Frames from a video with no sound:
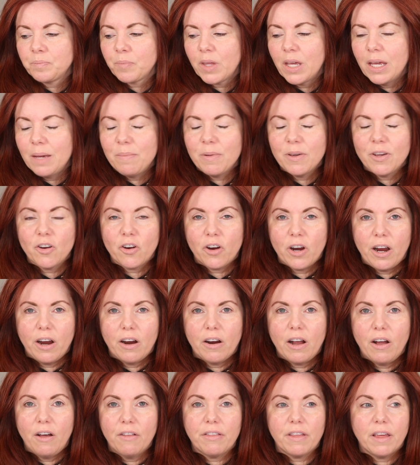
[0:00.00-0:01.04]
keeping your
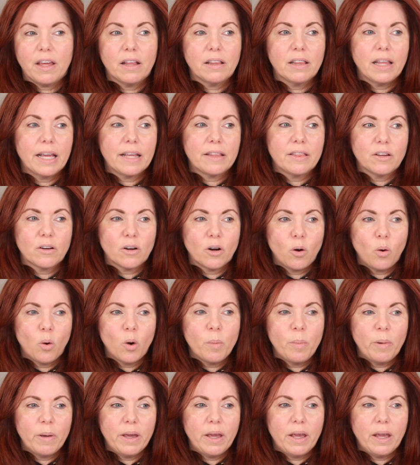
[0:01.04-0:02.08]
hair healthy, like the
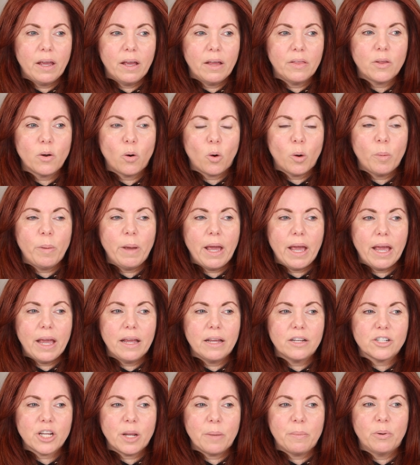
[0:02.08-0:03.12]

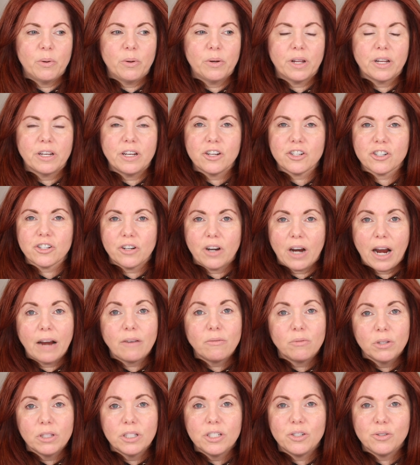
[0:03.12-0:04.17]
Orbe shampoo and conditioner,
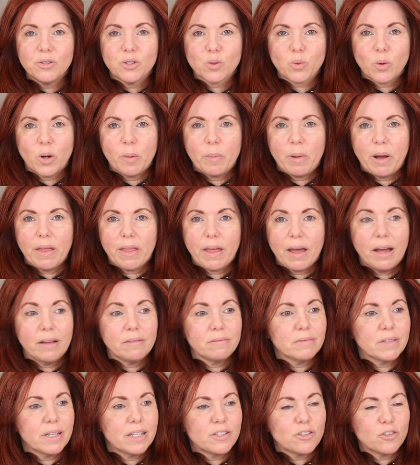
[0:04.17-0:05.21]
I really do swear by
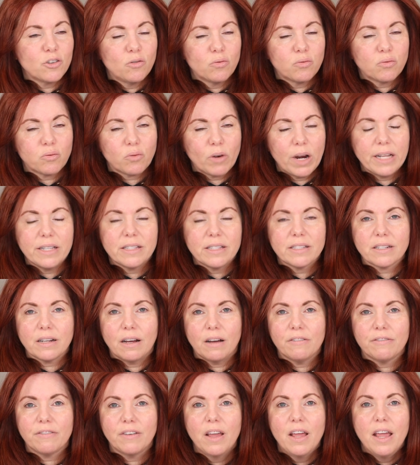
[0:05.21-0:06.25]
that. It's great
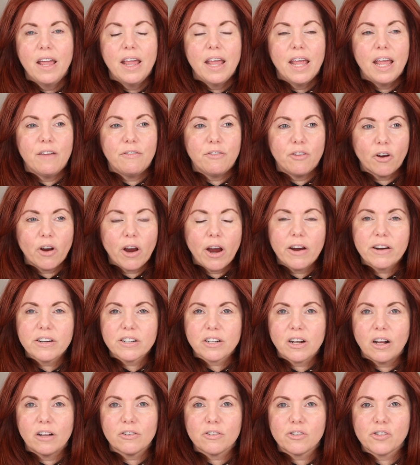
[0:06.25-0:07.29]
stuff. If your hair is
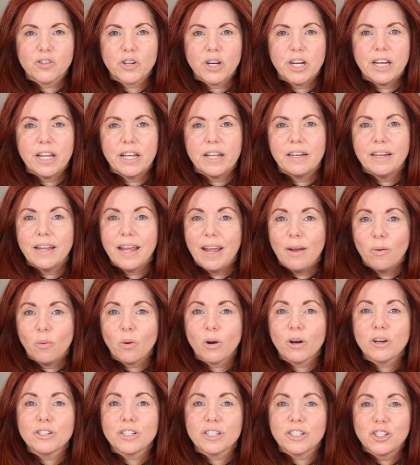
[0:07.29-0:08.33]
color treated, it
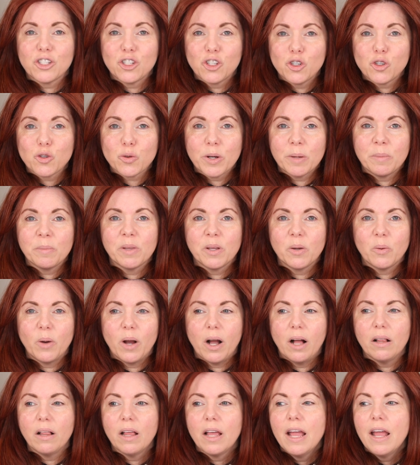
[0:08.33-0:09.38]
works extremely
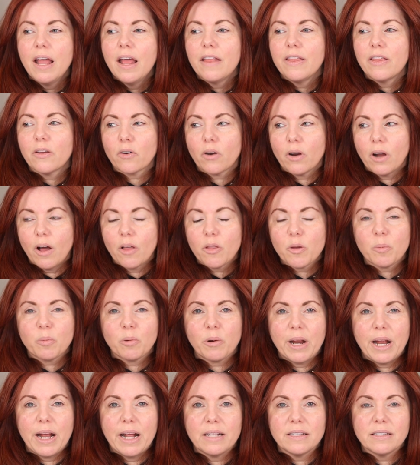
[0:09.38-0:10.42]
well. There are other
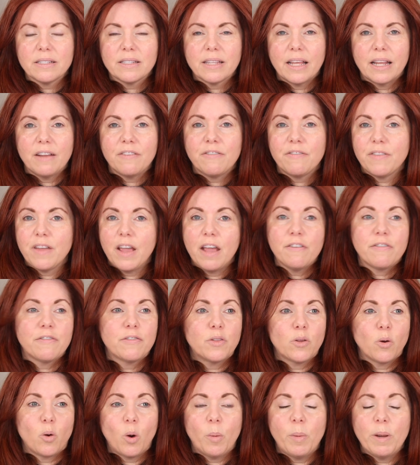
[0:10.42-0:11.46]
brands that if
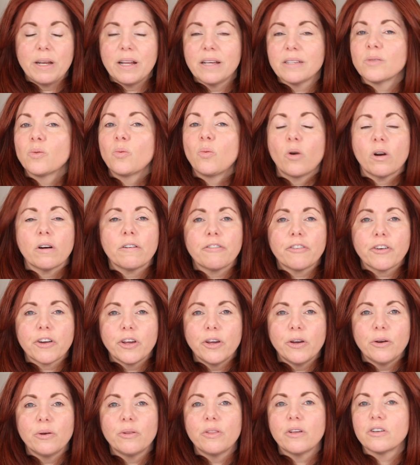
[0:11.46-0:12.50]
the Orbe doesn't work for
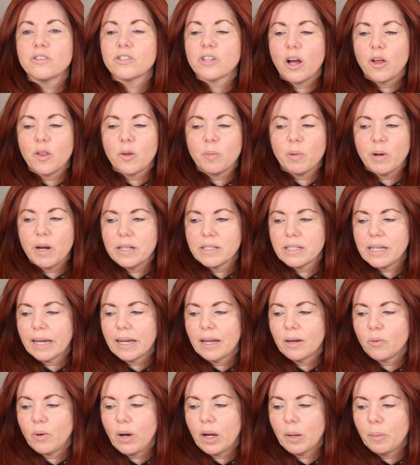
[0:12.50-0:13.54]
you, there's other brands I
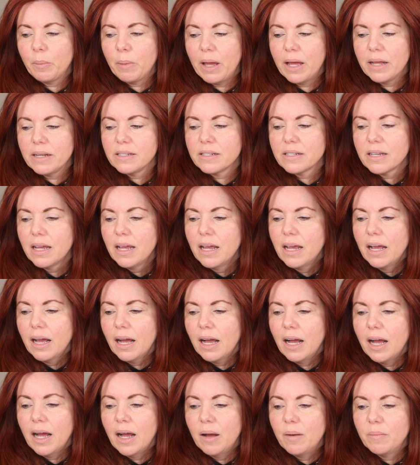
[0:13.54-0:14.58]
can recommend.
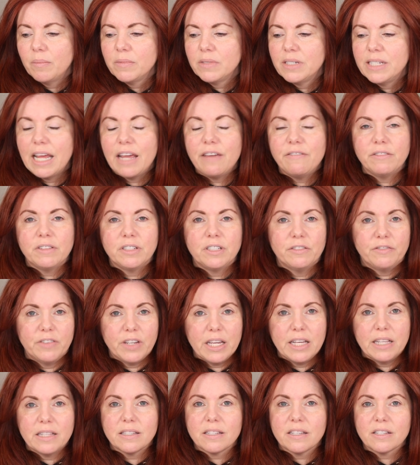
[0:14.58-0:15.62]

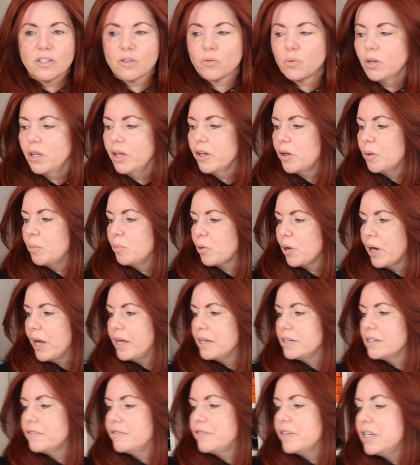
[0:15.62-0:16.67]
Davines is a really good
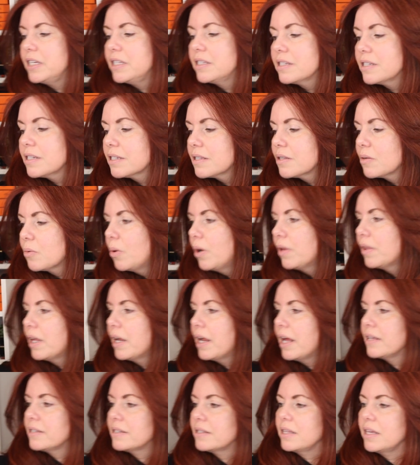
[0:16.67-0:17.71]
brand. Davines is the one that
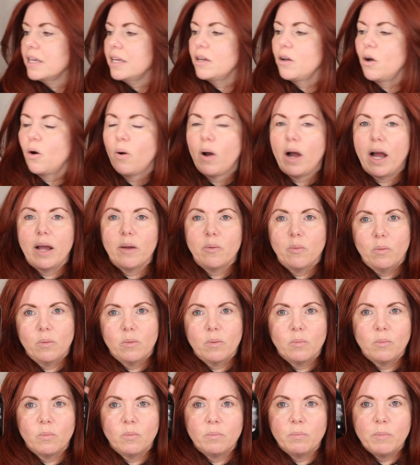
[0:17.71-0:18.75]
has the OI
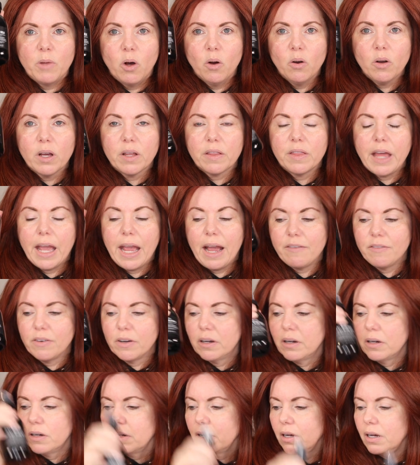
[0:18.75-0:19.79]
milk. They have
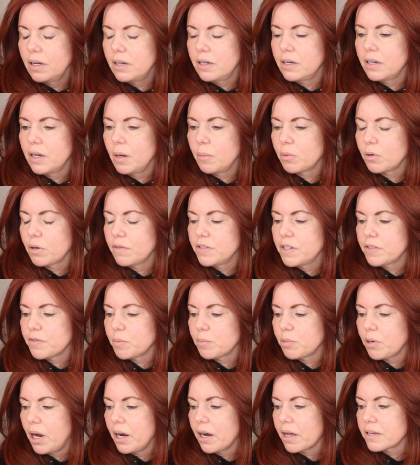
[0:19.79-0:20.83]
a number of
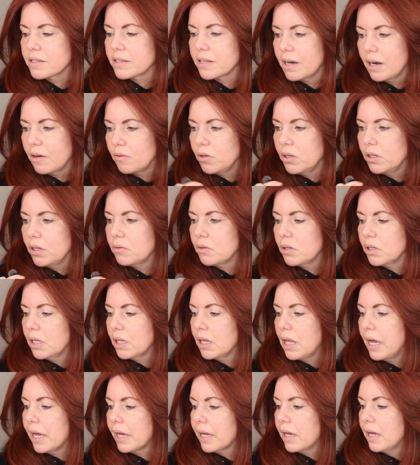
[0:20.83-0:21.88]
different products that I really, really
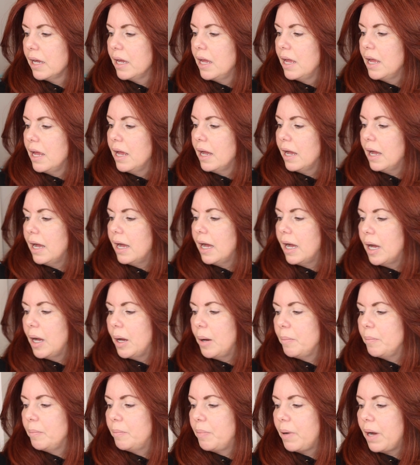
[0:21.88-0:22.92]
like.
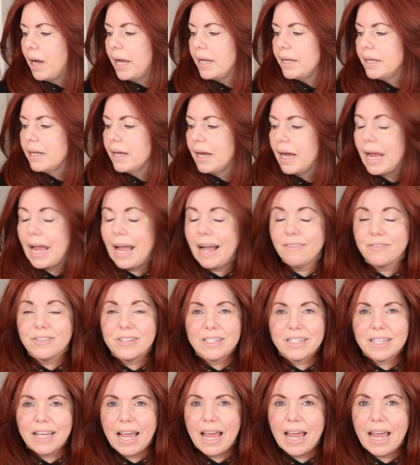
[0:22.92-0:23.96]
But I have to
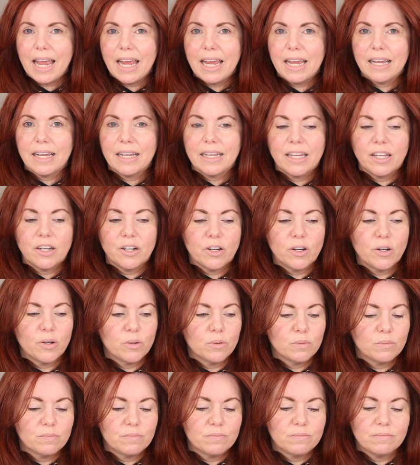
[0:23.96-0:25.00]
say, you
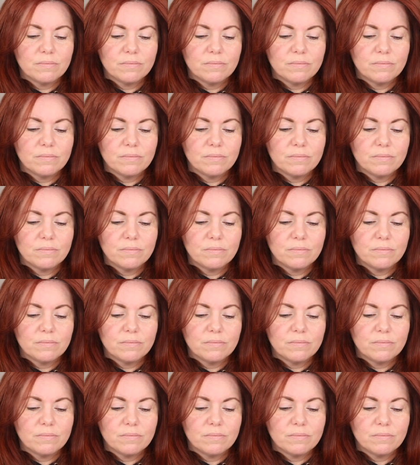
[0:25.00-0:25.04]
know,